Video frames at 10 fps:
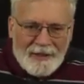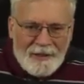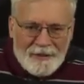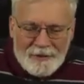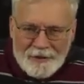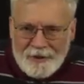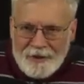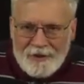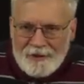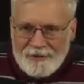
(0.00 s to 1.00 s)

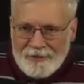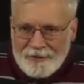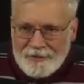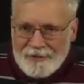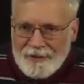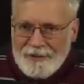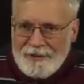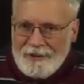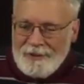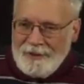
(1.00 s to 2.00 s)
Helicase
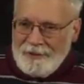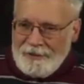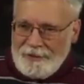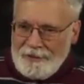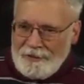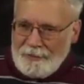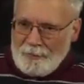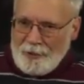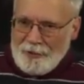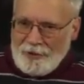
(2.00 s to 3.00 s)
is a
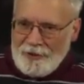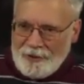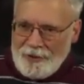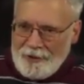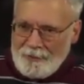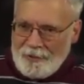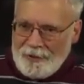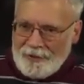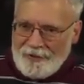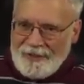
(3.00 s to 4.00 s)
protein
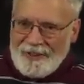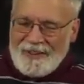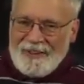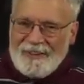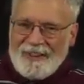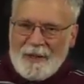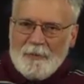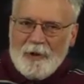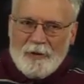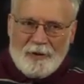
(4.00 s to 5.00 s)
complex that is a
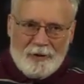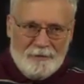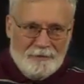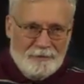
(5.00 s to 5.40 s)
motor.